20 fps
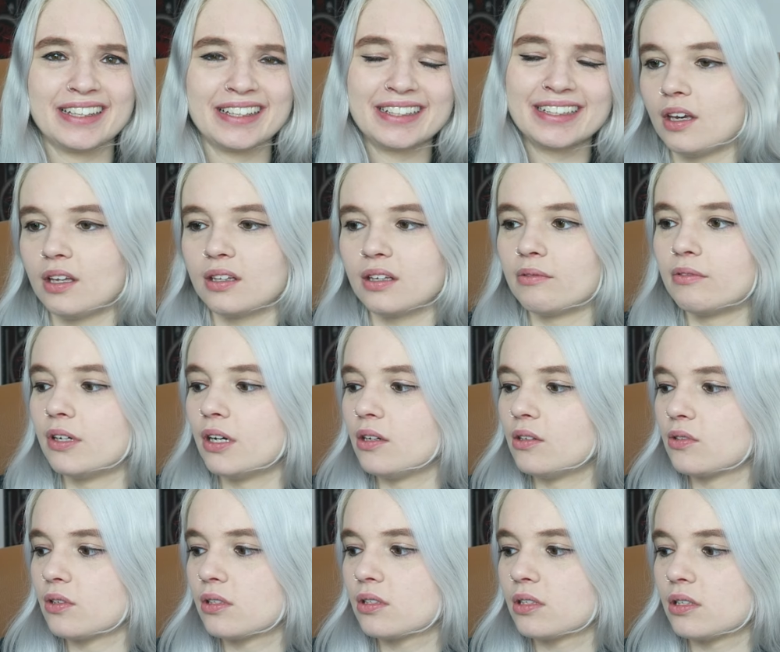Yeah, and then we
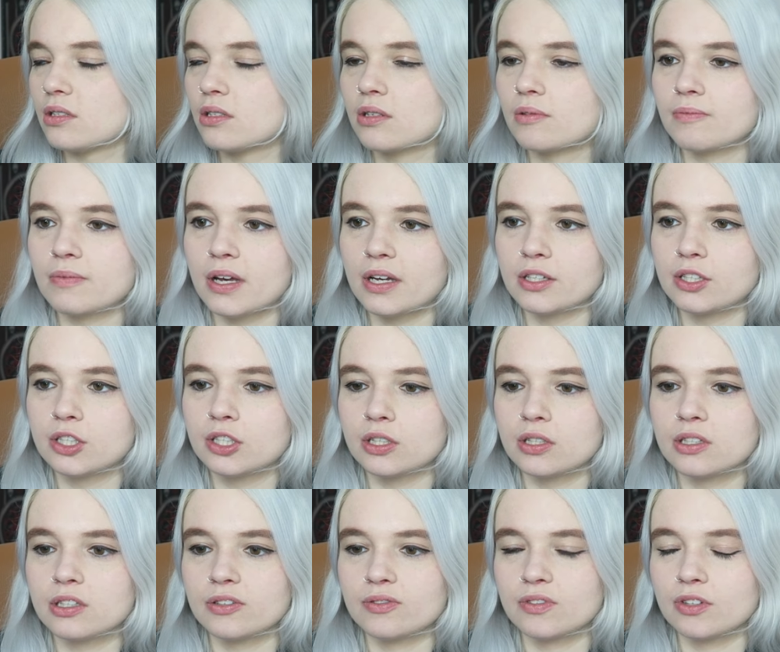also saw some nice
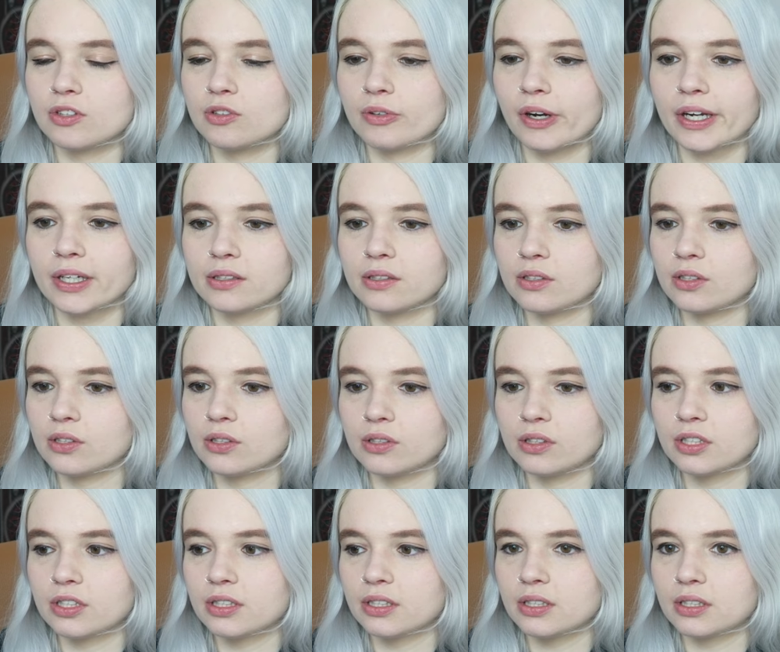shots of the dragons
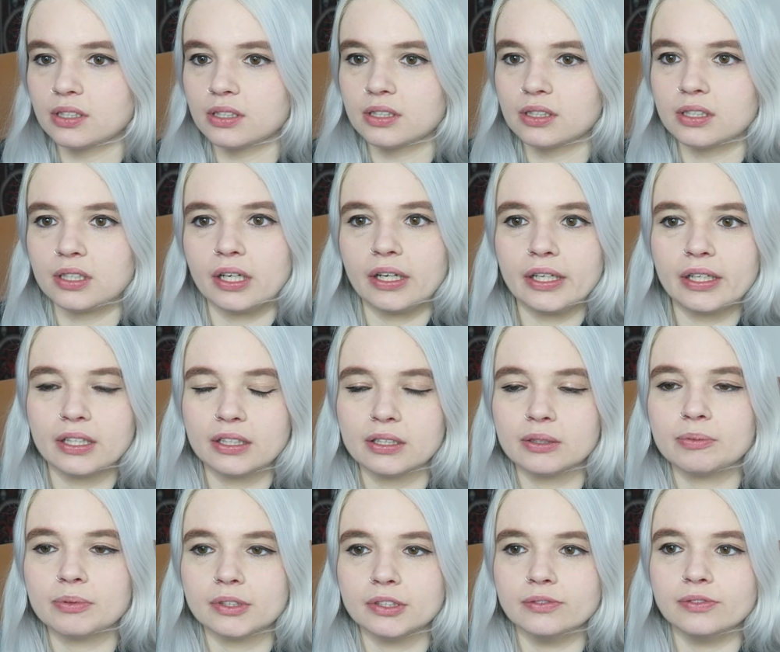just like in
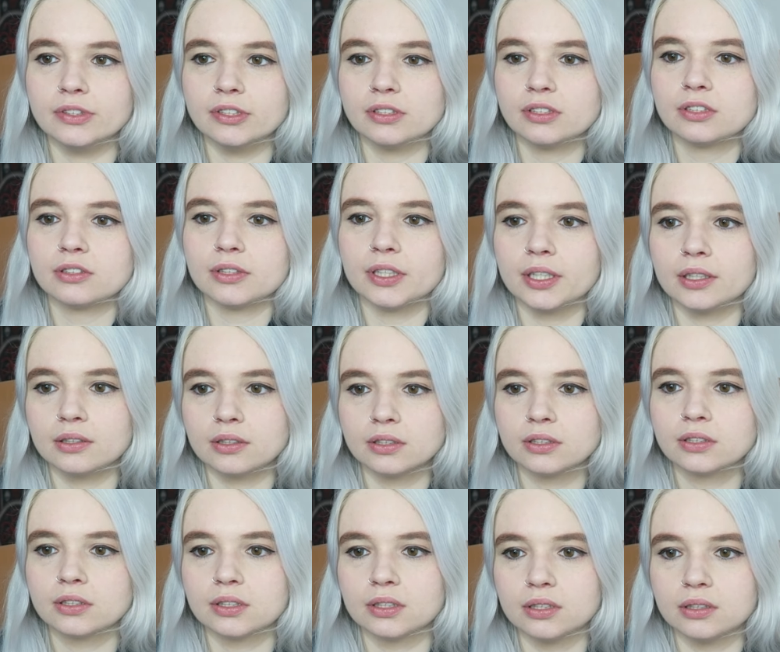the previous trailer.
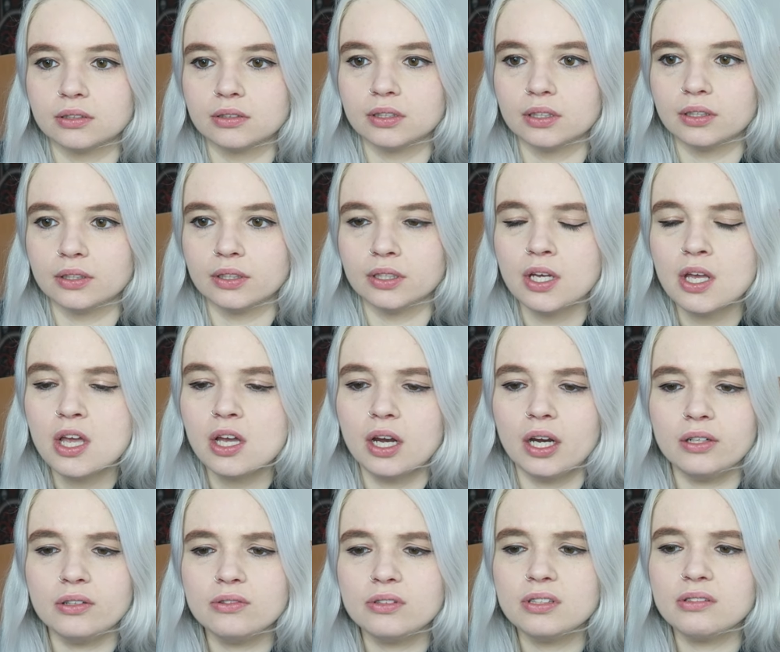So
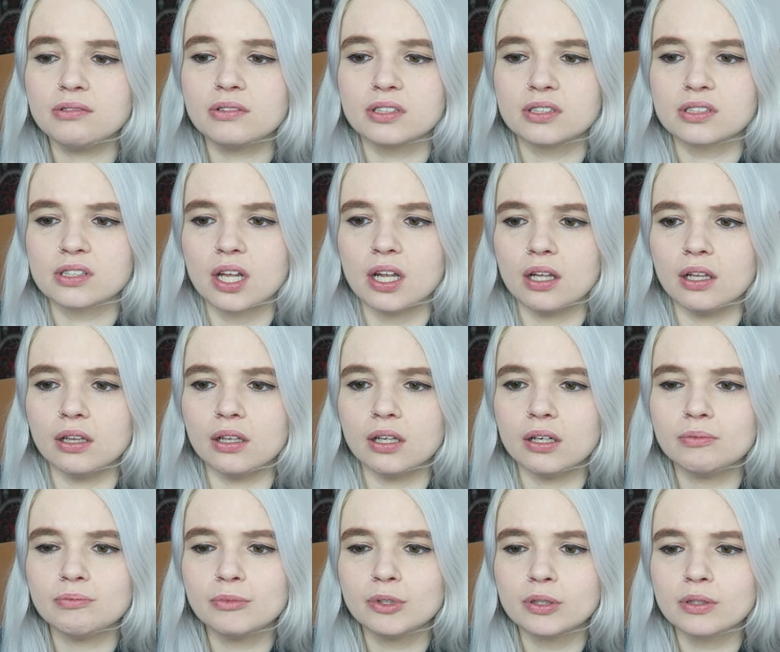I don't think there's a
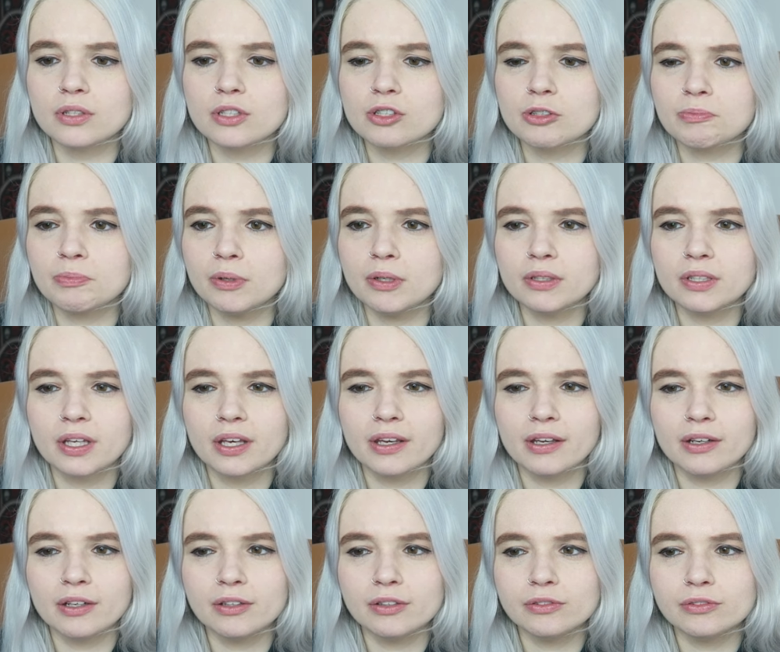lot more to spot
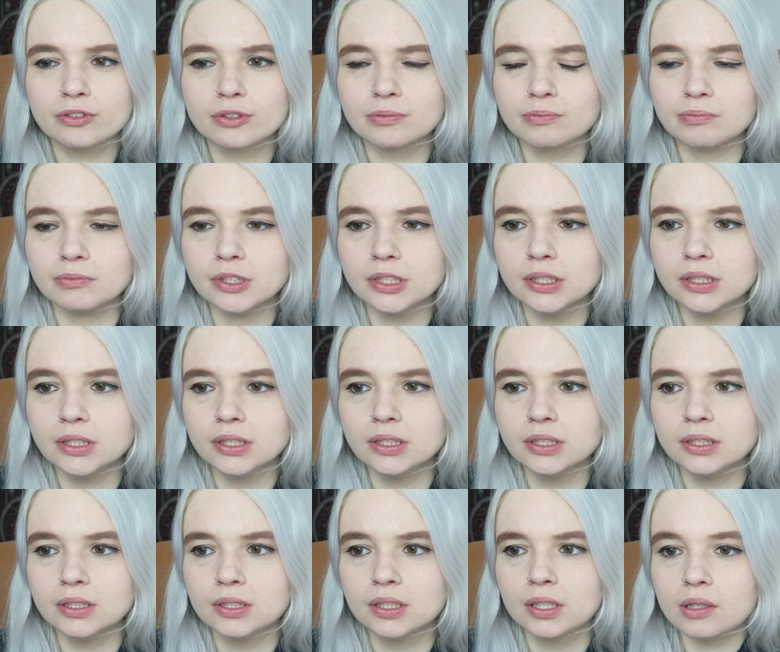here for
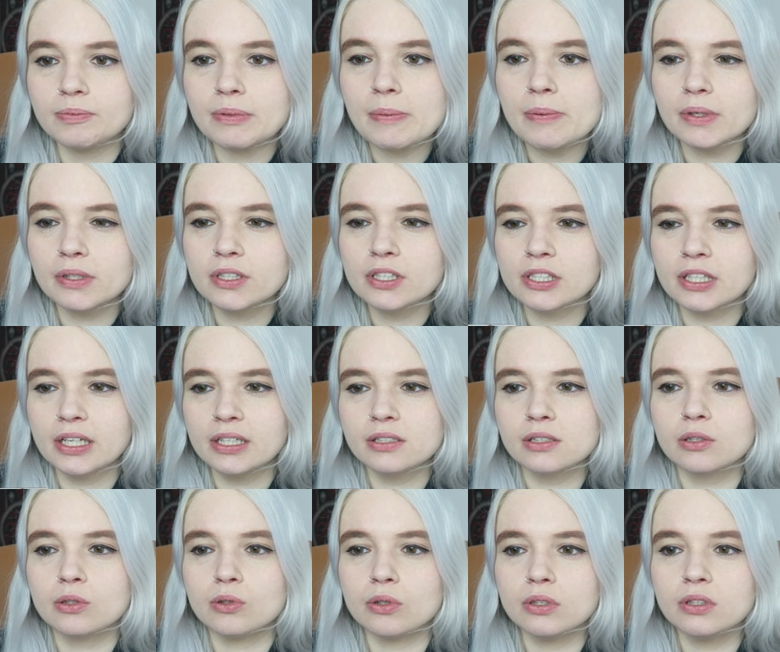me. Oh, people are saying
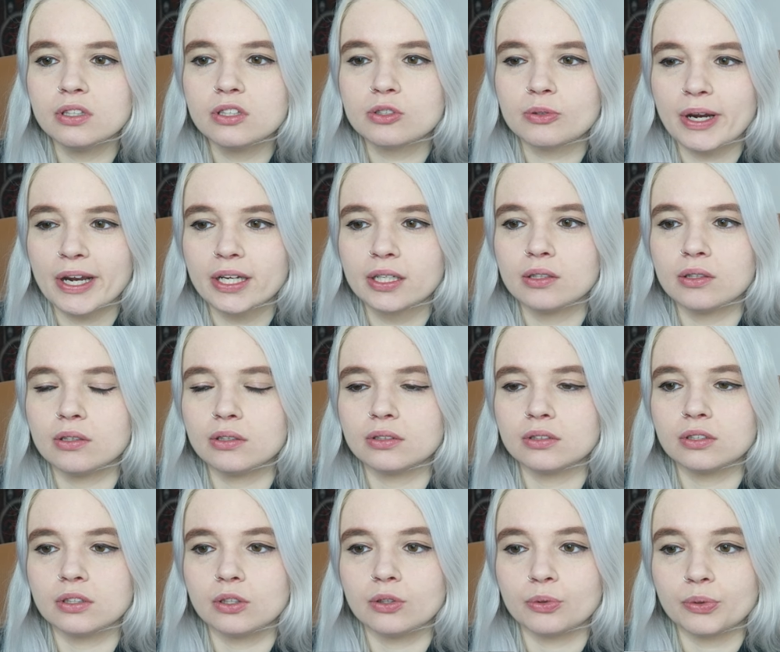the golden dragon
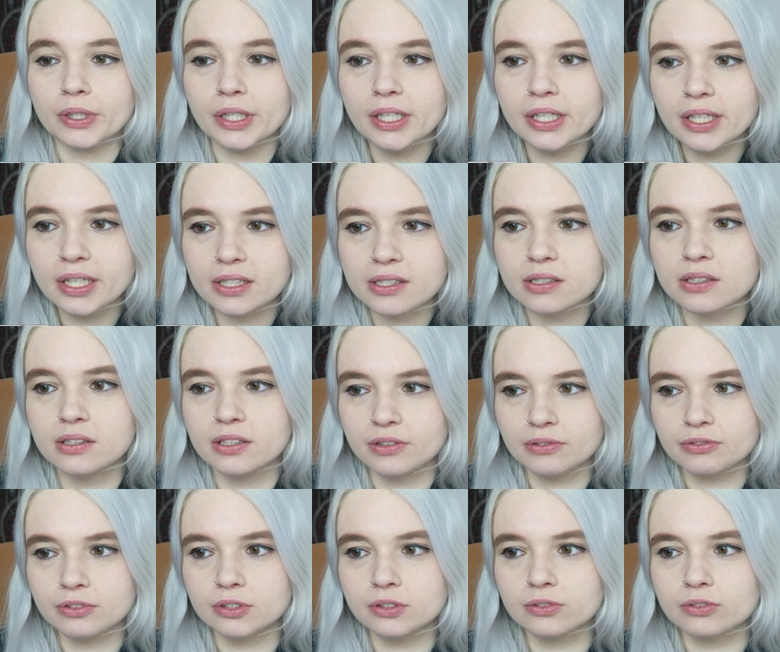on green is
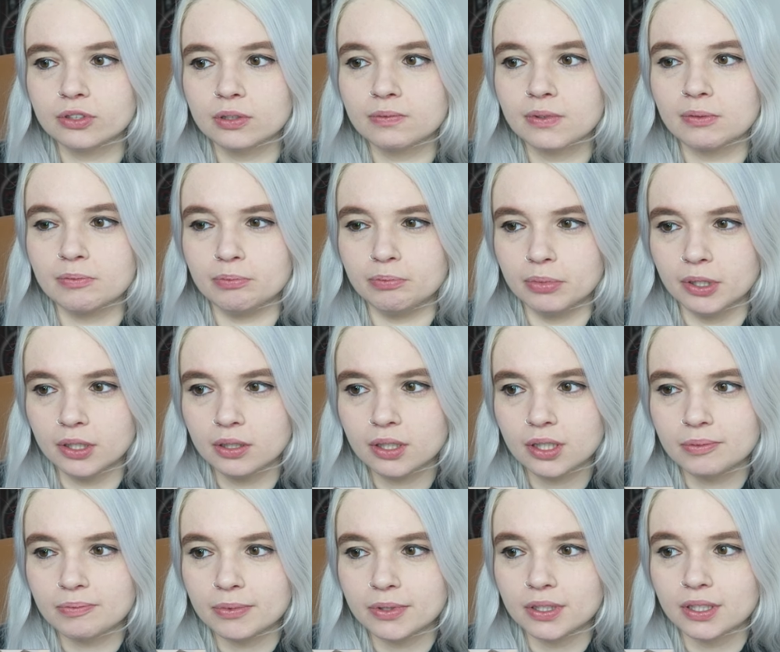different from the
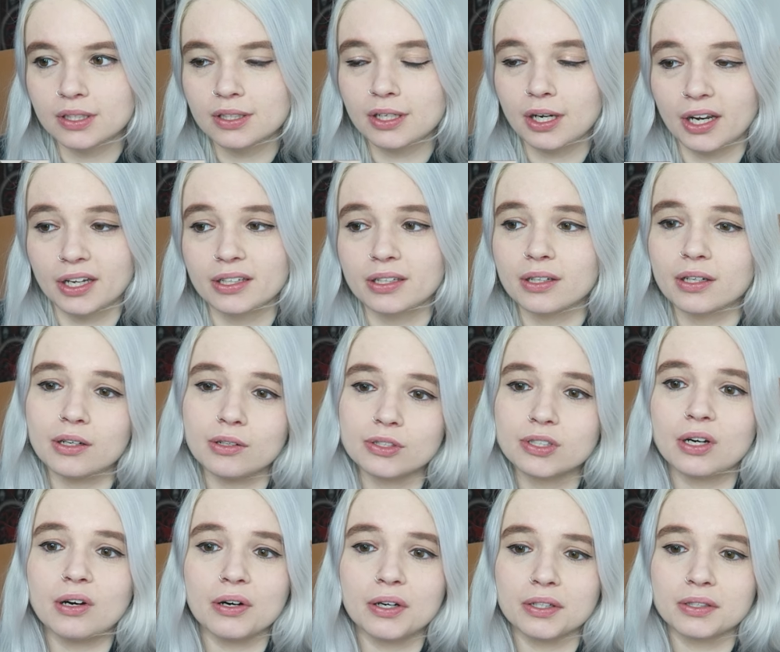book, but it kind of goes
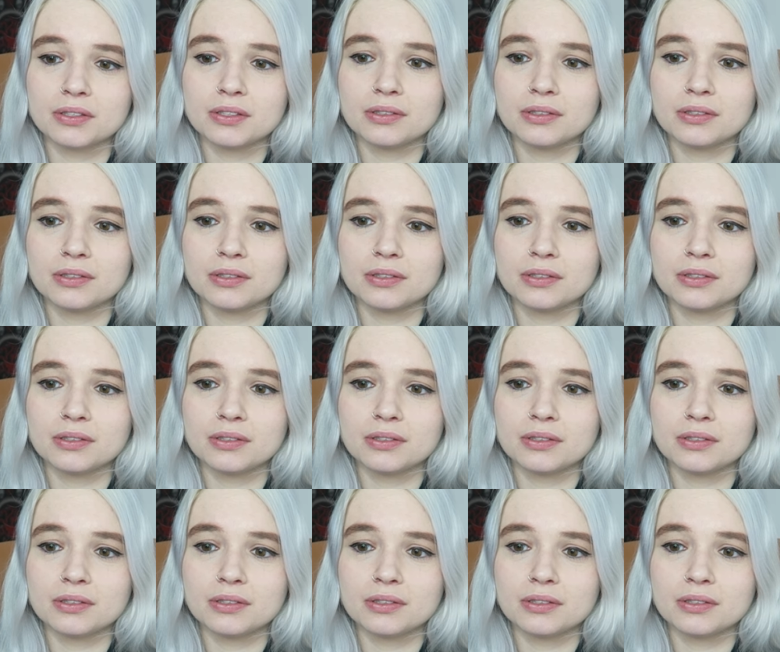hard.